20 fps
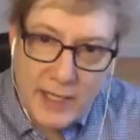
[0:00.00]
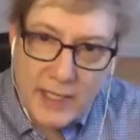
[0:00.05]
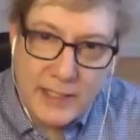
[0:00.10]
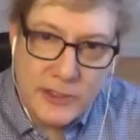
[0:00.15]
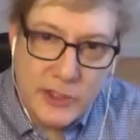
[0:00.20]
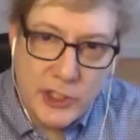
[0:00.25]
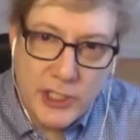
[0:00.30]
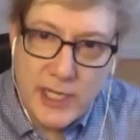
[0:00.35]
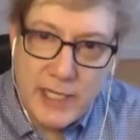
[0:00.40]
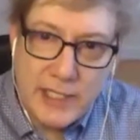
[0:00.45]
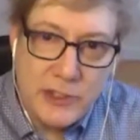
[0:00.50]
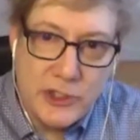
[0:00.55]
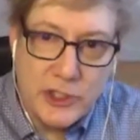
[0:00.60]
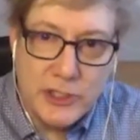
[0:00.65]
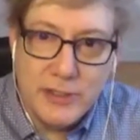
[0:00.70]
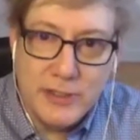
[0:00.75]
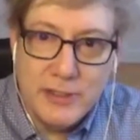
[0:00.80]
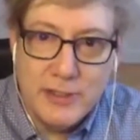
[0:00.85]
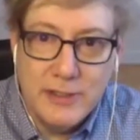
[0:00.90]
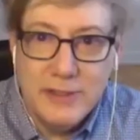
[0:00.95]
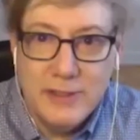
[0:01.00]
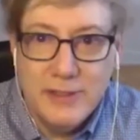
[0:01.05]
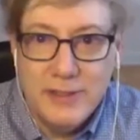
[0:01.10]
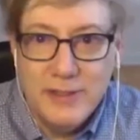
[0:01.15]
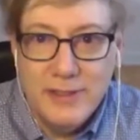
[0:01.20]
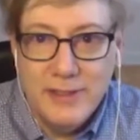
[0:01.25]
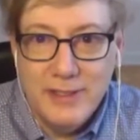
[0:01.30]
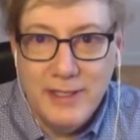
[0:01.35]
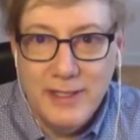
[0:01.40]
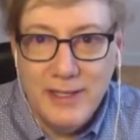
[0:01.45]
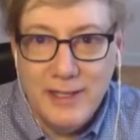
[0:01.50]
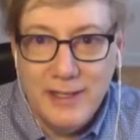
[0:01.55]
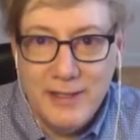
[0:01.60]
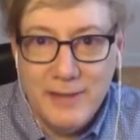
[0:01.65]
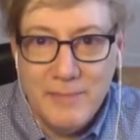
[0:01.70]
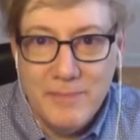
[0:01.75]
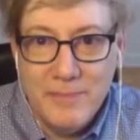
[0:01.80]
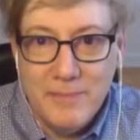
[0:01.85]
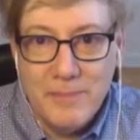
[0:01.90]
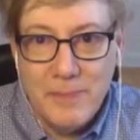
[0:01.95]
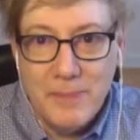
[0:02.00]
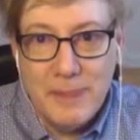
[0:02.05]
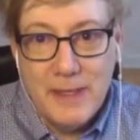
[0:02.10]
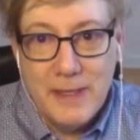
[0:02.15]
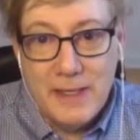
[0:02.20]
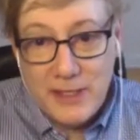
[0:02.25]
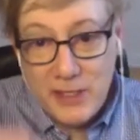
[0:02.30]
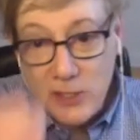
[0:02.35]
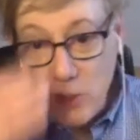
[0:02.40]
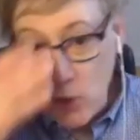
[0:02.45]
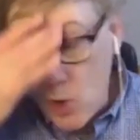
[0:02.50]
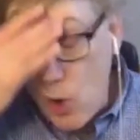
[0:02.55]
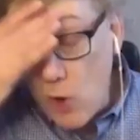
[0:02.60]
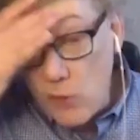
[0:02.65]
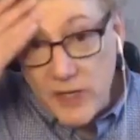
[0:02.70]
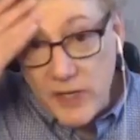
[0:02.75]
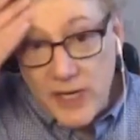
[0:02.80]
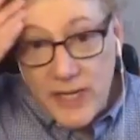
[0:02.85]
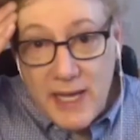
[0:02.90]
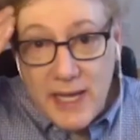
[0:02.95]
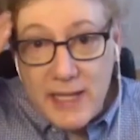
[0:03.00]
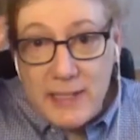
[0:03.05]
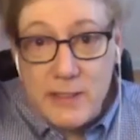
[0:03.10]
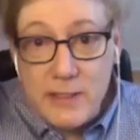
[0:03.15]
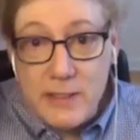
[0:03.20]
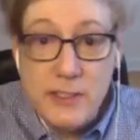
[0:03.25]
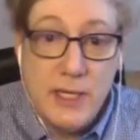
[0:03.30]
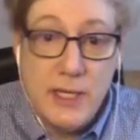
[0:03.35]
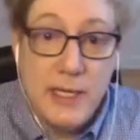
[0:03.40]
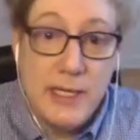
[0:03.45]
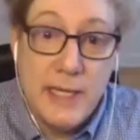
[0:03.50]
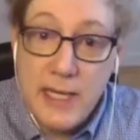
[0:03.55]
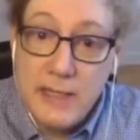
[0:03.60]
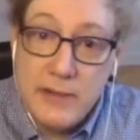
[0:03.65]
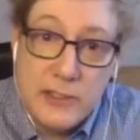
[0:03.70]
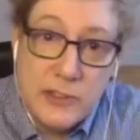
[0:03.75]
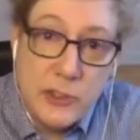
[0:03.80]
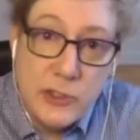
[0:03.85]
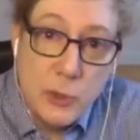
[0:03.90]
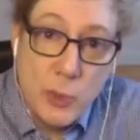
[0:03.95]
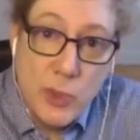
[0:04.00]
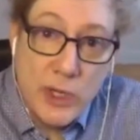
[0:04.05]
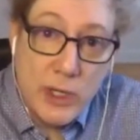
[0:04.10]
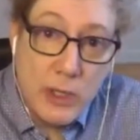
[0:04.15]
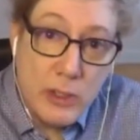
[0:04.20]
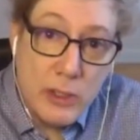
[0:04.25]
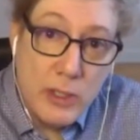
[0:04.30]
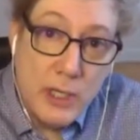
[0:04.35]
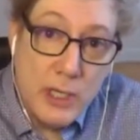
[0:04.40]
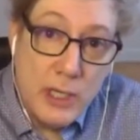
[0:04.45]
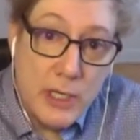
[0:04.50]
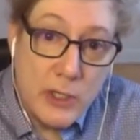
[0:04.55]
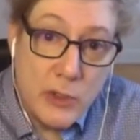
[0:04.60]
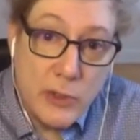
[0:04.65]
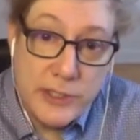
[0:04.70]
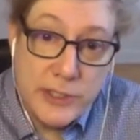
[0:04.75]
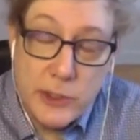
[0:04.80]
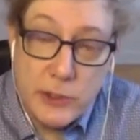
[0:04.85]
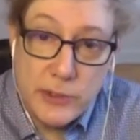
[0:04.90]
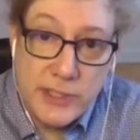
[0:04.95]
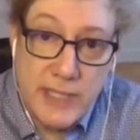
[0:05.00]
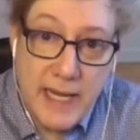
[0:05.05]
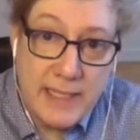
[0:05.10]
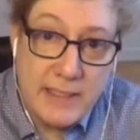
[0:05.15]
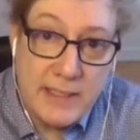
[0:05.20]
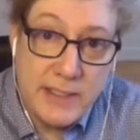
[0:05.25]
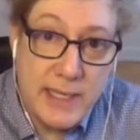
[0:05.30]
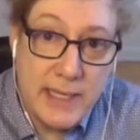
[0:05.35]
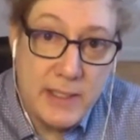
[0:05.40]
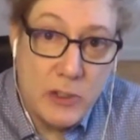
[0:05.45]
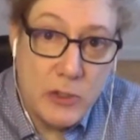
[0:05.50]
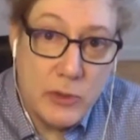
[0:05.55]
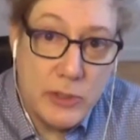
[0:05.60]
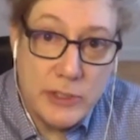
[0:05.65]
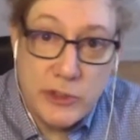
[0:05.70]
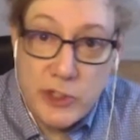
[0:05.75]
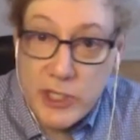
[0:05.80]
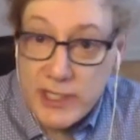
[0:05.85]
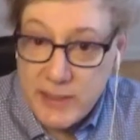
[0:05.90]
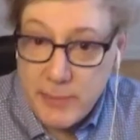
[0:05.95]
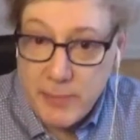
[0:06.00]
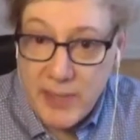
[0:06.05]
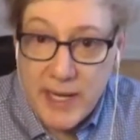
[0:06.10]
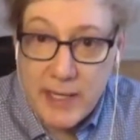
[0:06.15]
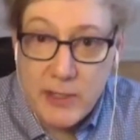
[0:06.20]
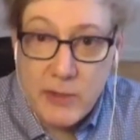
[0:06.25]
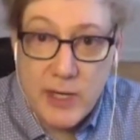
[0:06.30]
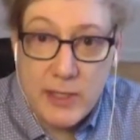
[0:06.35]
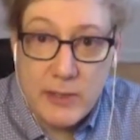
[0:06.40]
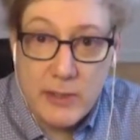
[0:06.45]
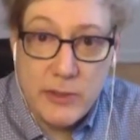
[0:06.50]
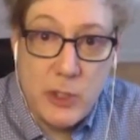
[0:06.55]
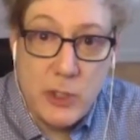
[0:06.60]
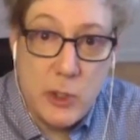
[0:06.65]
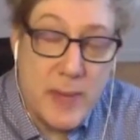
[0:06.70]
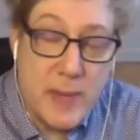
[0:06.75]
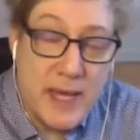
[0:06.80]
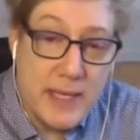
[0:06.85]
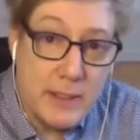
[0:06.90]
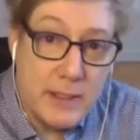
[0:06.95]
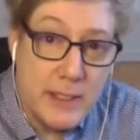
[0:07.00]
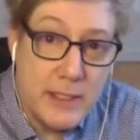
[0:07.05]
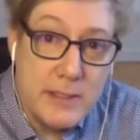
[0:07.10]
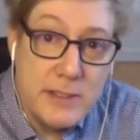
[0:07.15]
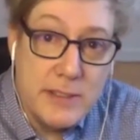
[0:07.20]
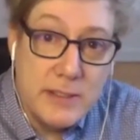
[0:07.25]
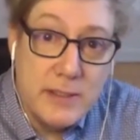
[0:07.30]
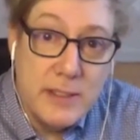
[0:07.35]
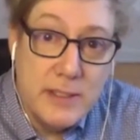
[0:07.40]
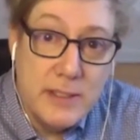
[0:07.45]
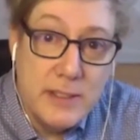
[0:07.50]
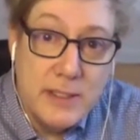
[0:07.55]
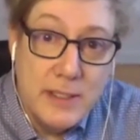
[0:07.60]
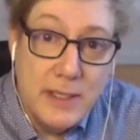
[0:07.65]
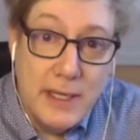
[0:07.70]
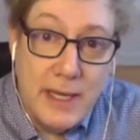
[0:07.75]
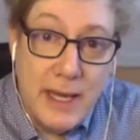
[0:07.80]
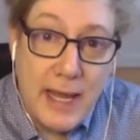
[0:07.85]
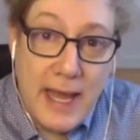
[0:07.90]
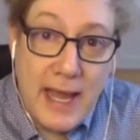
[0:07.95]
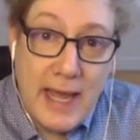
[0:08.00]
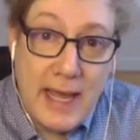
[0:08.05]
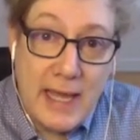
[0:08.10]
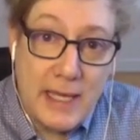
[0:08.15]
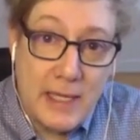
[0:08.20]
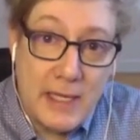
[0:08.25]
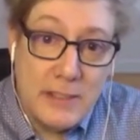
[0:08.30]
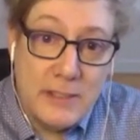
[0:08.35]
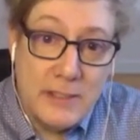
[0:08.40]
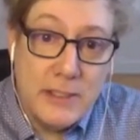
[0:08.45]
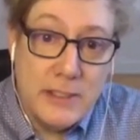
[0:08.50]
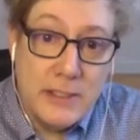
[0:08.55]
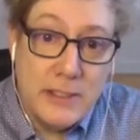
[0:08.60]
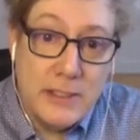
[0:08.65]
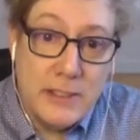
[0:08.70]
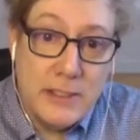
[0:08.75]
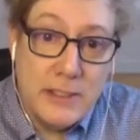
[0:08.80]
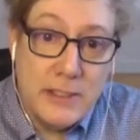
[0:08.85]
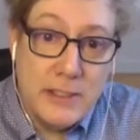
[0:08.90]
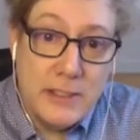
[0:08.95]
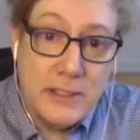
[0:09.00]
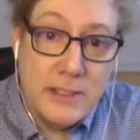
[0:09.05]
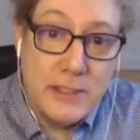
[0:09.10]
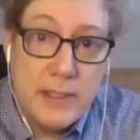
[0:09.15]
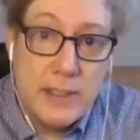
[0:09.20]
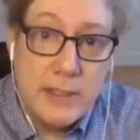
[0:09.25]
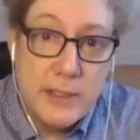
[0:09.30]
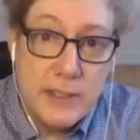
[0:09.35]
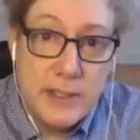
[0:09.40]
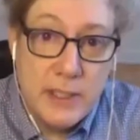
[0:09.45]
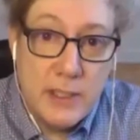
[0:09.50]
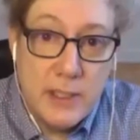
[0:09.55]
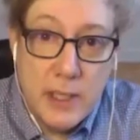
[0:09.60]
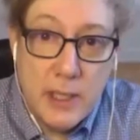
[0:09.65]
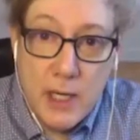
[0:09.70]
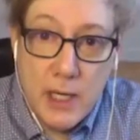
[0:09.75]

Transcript: education. Over and against, and this is where Crystal stands out. She has a background in the humanities, and she brings a